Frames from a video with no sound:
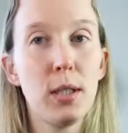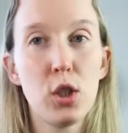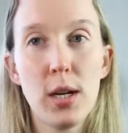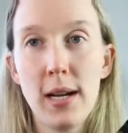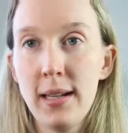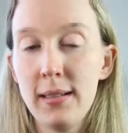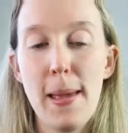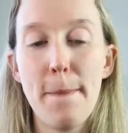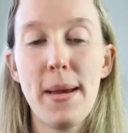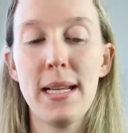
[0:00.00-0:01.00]
I'm gonna try
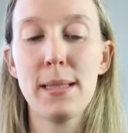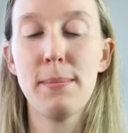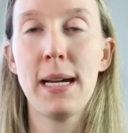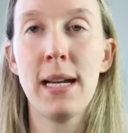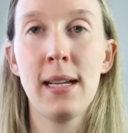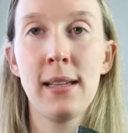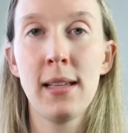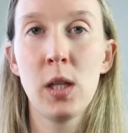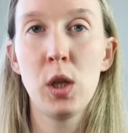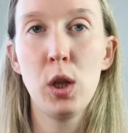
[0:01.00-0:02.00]
and base my
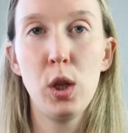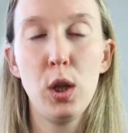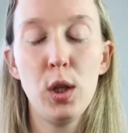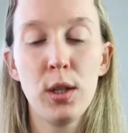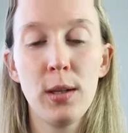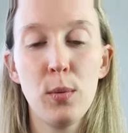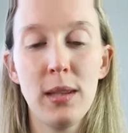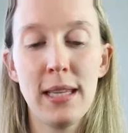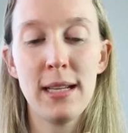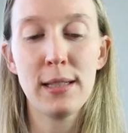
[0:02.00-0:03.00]
look with
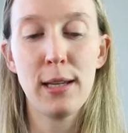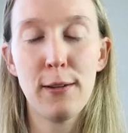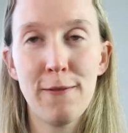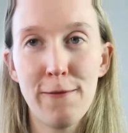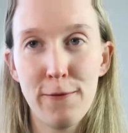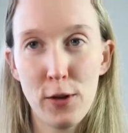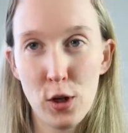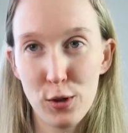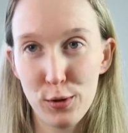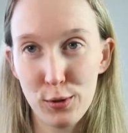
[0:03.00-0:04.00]
these
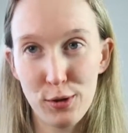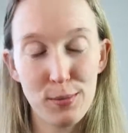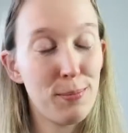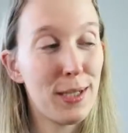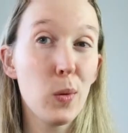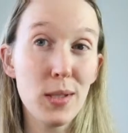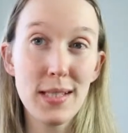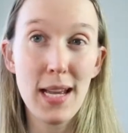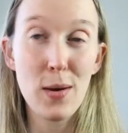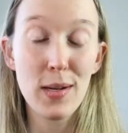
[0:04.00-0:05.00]
involved, but we'll see
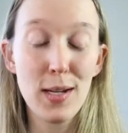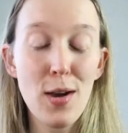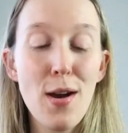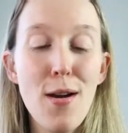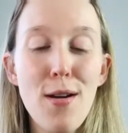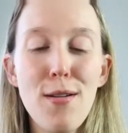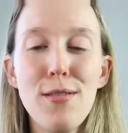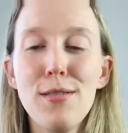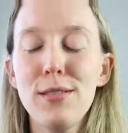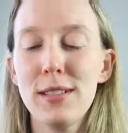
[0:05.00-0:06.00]
how it
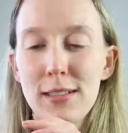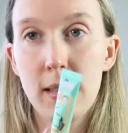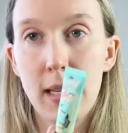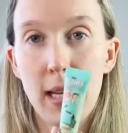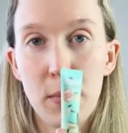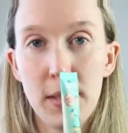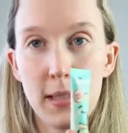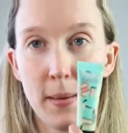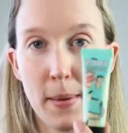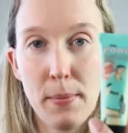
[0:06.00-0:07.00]
goes. Starting out with
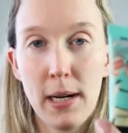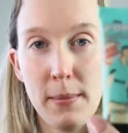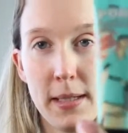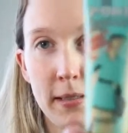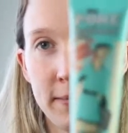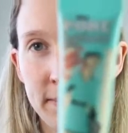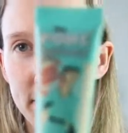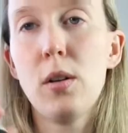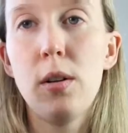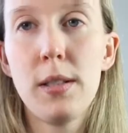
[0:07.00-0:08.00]
some primer,
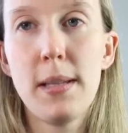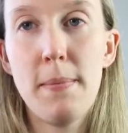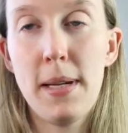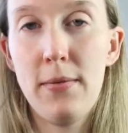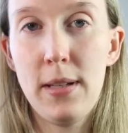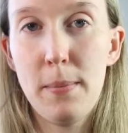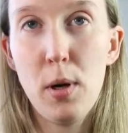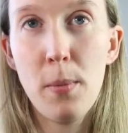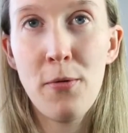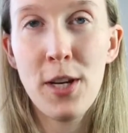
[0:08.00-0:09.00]
of course, Benefit
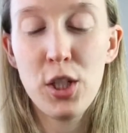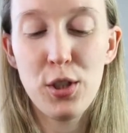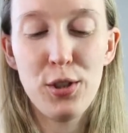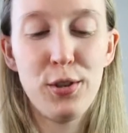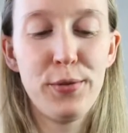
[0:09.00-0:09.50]
POREfessional.